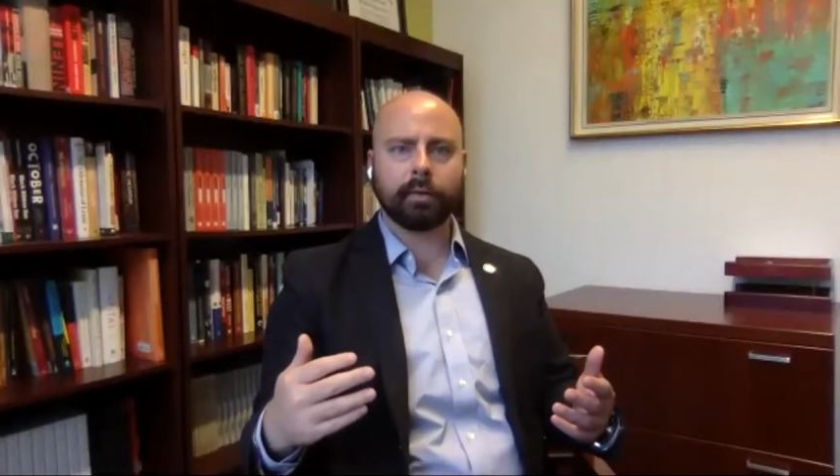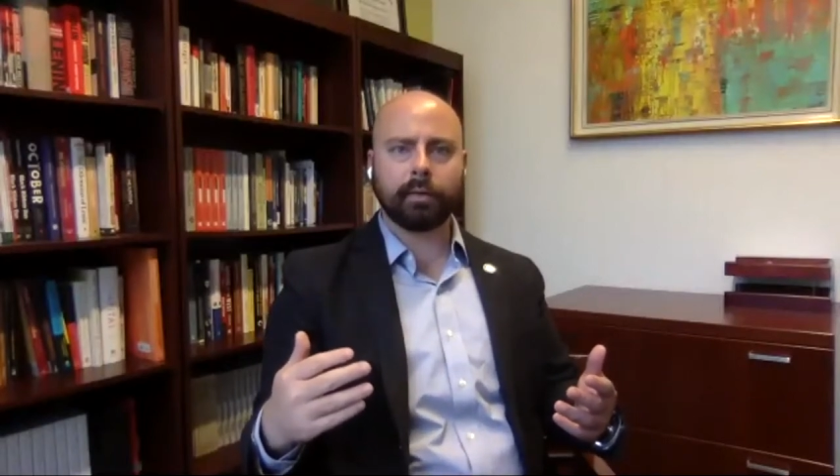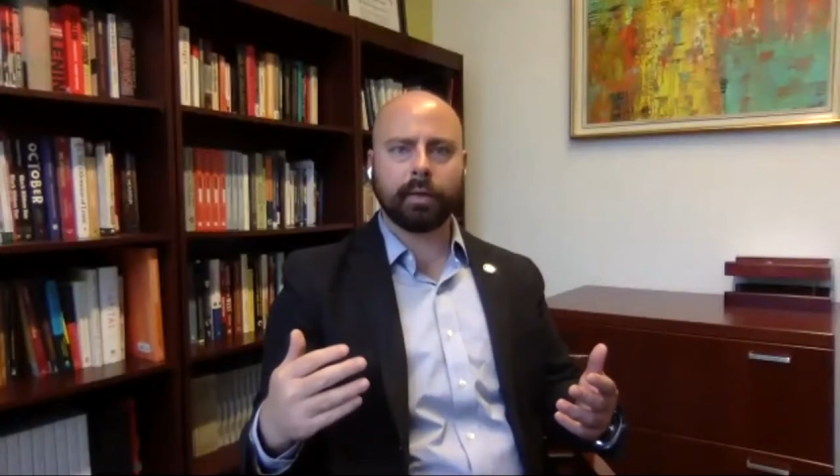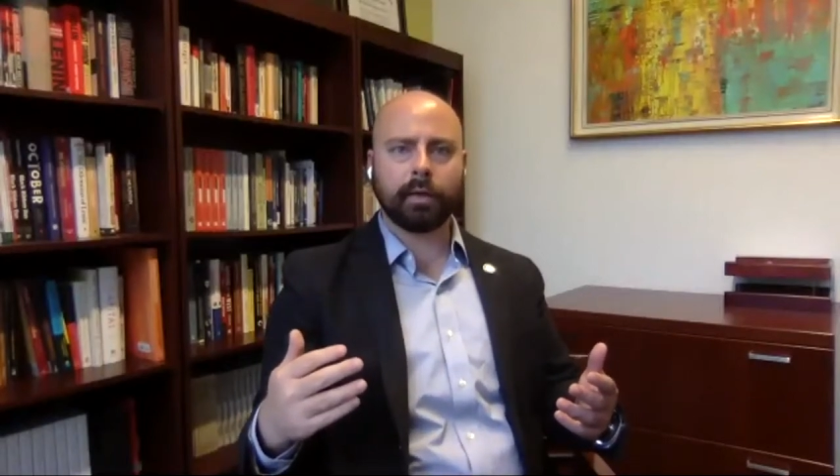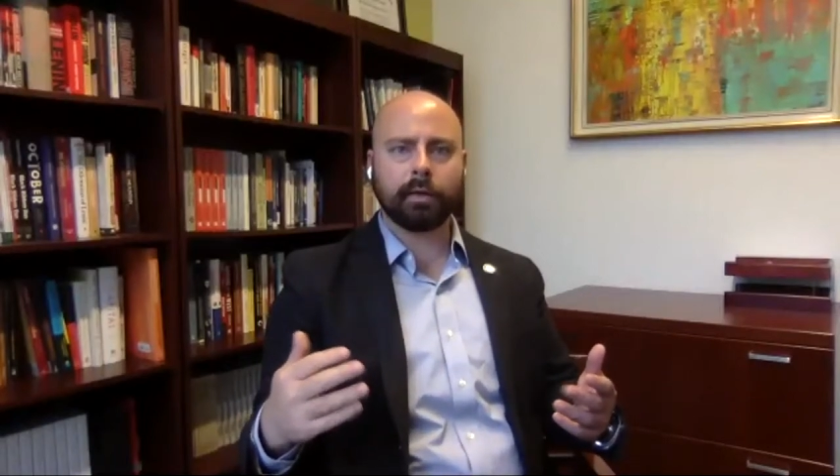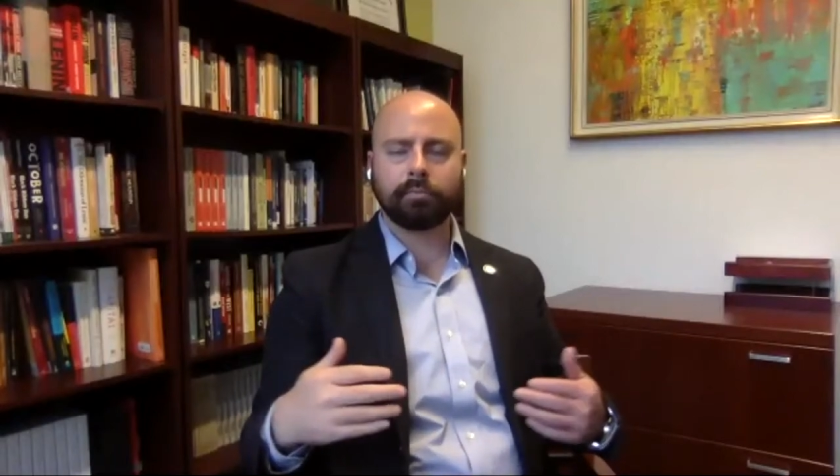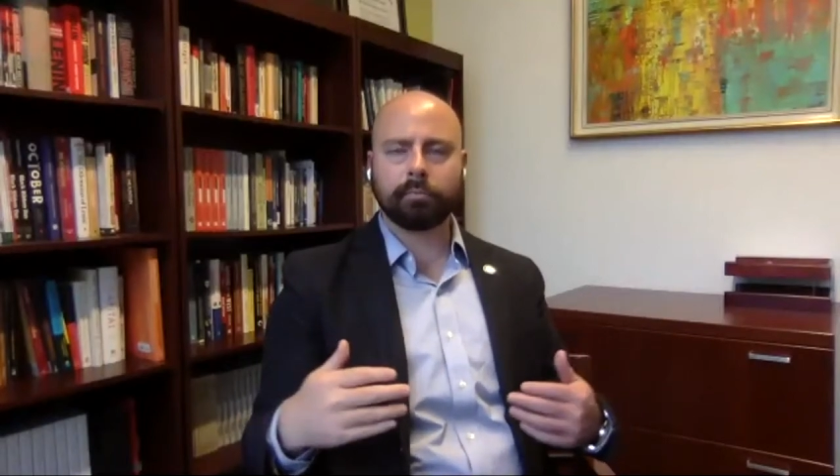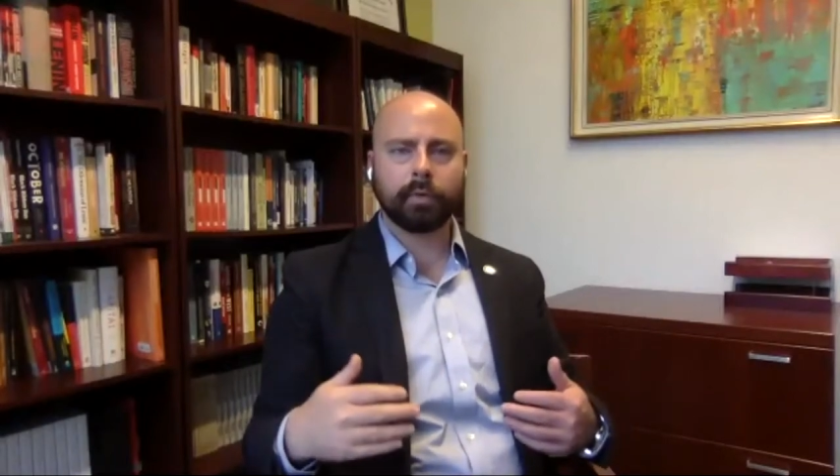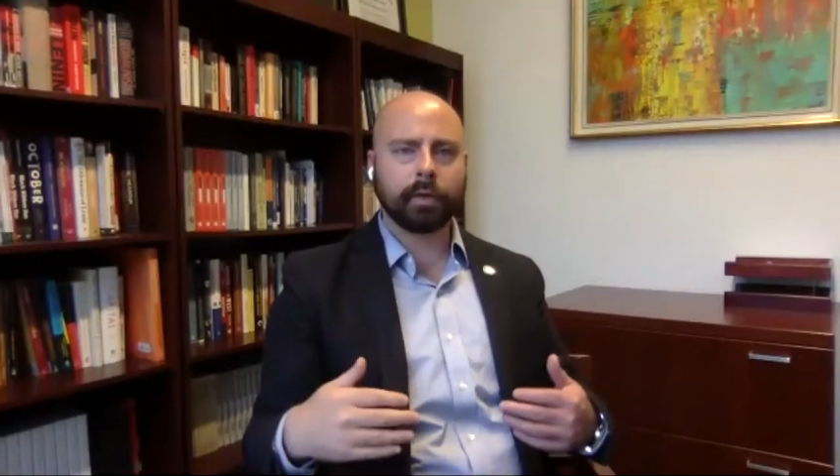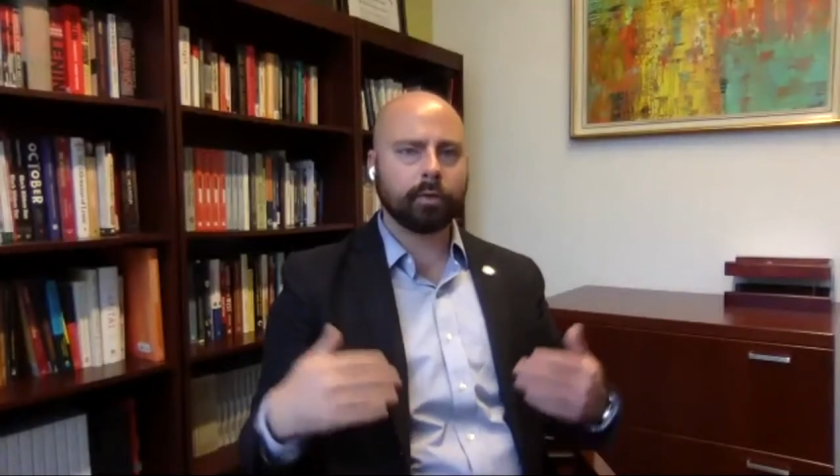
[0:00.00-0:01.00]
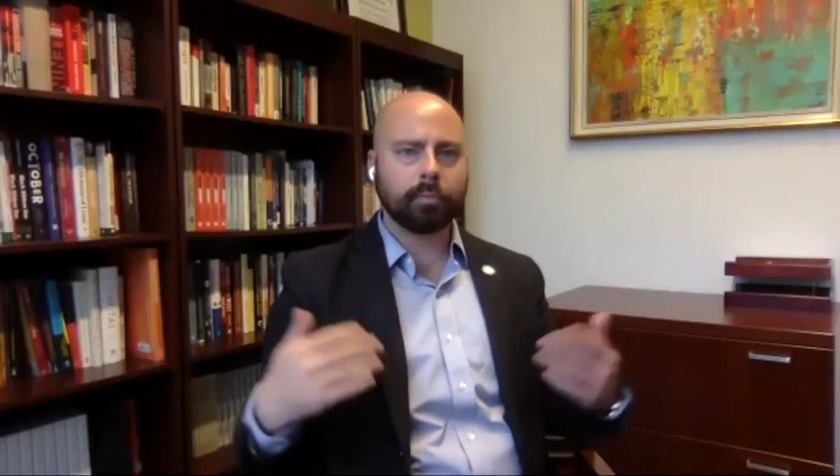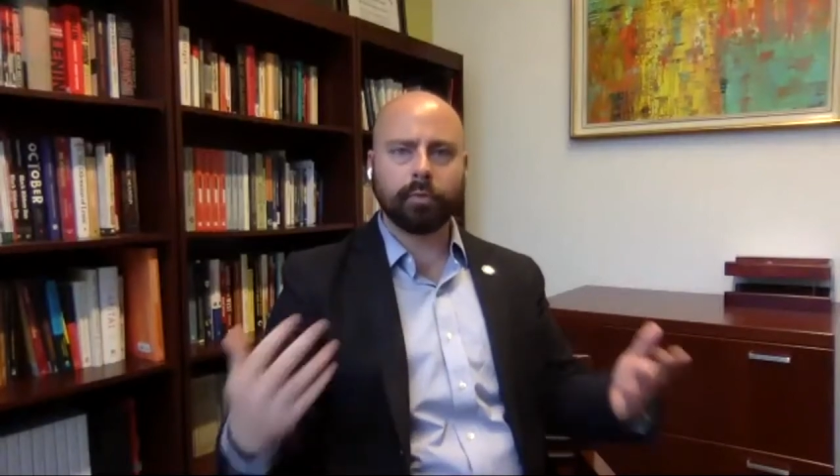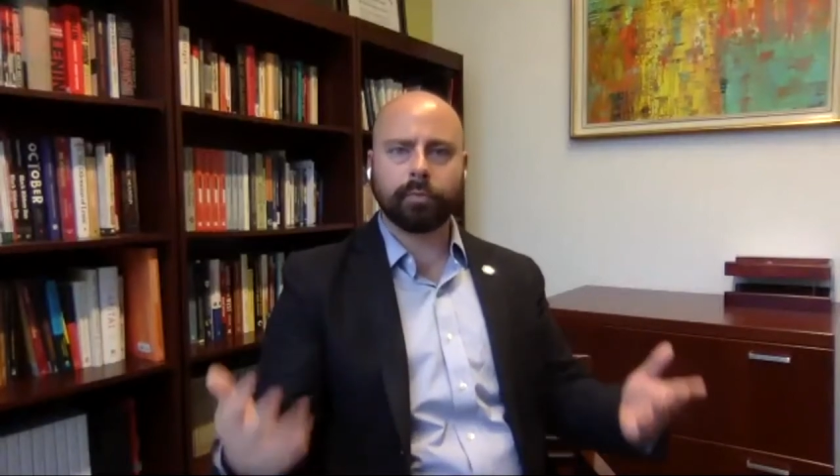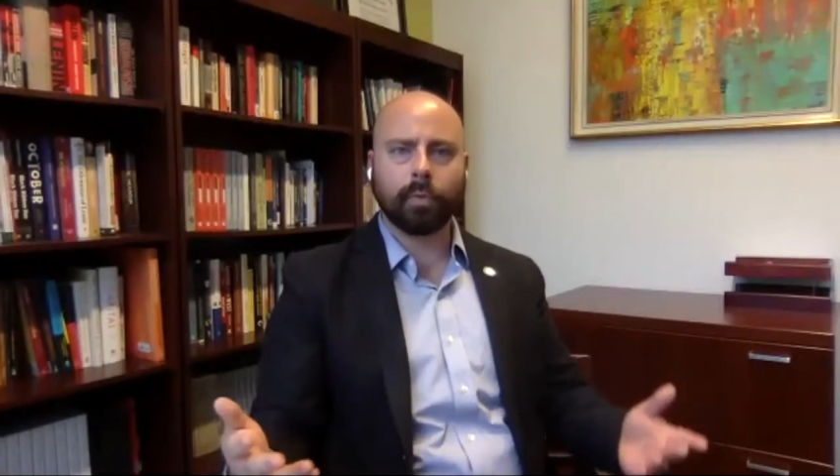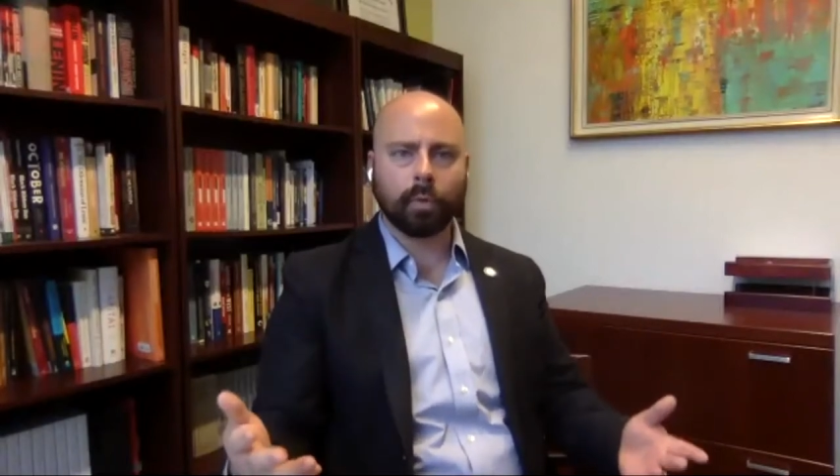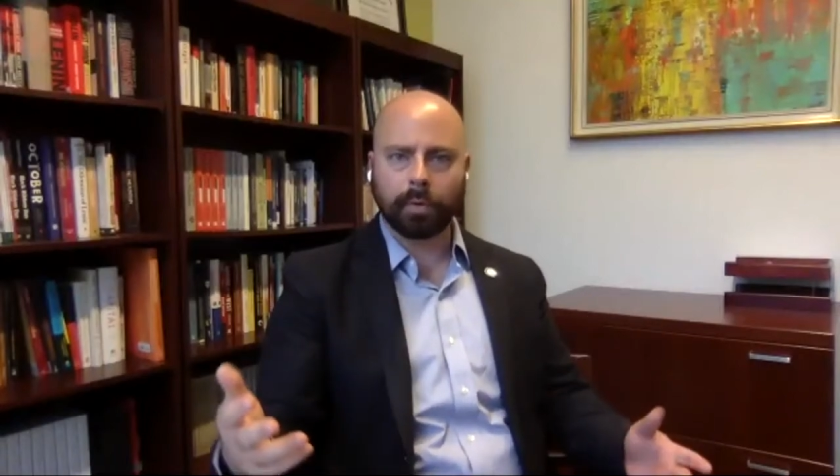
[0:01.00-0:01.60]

that they could move forward.